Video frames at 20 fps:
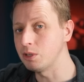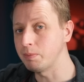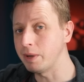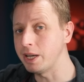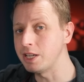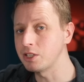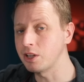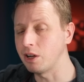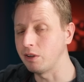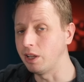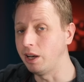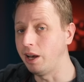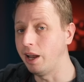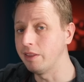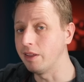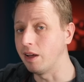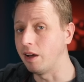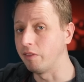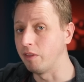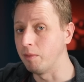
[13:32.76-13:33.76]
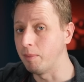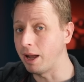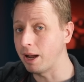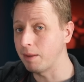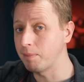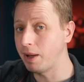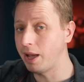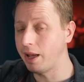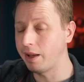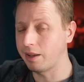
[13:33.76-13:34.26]
base coat the leather of the
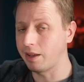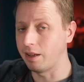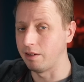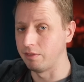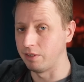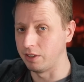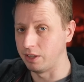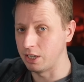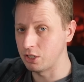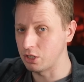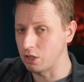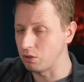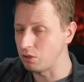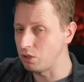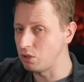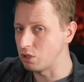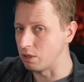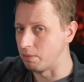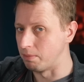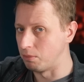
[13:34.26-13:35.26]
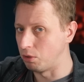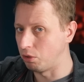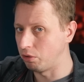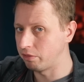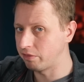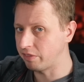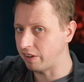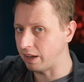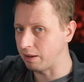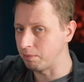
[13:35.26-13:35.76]
backpack, and for this I'll use some
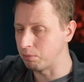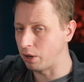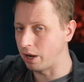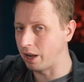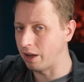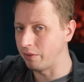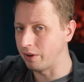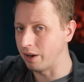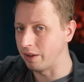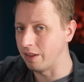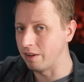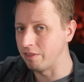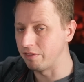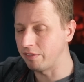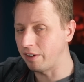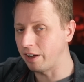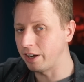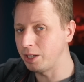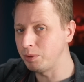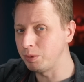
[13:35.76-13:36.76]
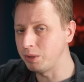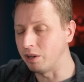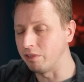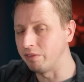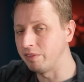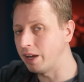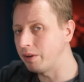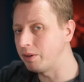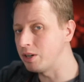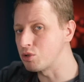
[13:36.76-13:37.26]
Mournfang Brown, and then finally we've got
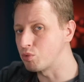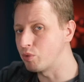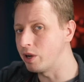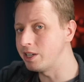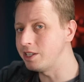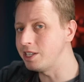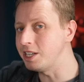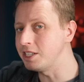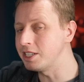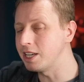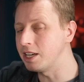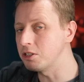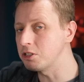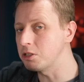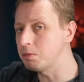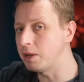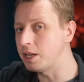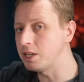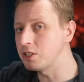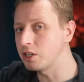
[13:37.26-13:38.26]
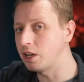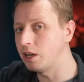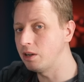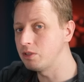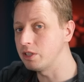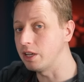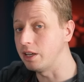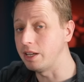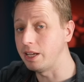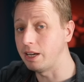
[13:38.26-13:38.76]
various red details to base
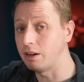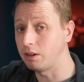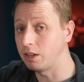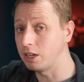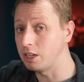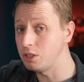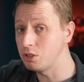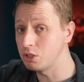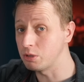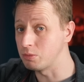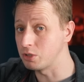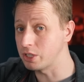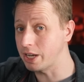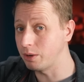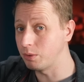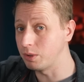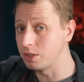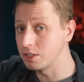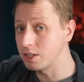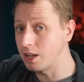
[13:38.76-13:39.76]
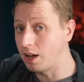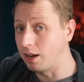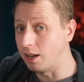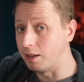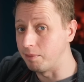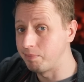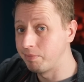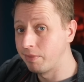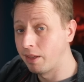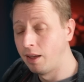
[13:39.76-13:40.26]
coat, and here I'm going to use some Sanguine
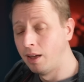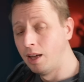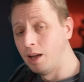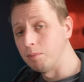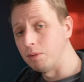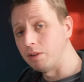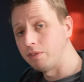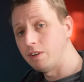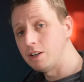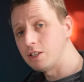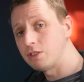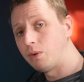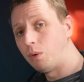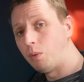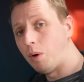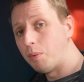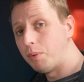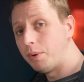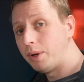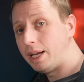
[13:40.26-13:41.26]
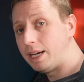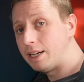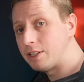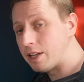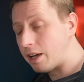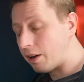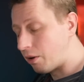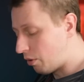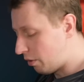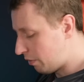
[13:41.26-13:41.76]
Scarlet. But first of all what we need is
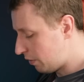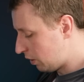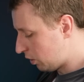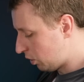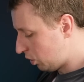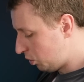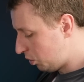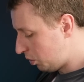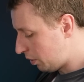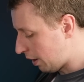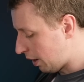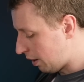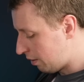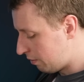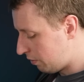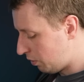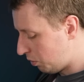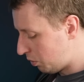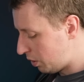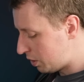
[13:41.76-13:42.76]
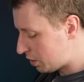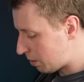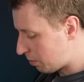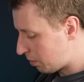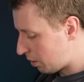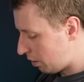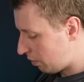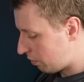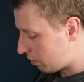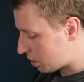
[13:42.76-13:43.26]
that Griffin Claw, and for it I'm
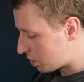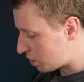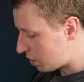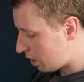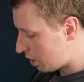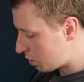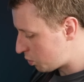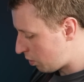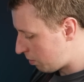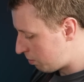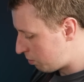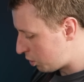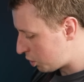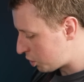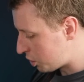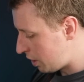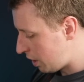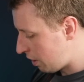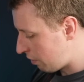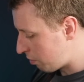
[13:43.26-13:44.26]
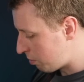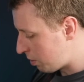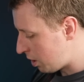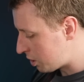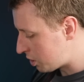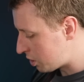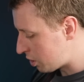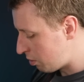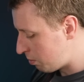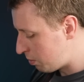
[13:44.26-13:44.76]
going for a size 1 brush now from
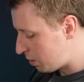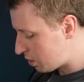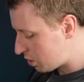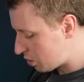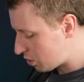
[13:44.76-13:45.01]
Artisopus,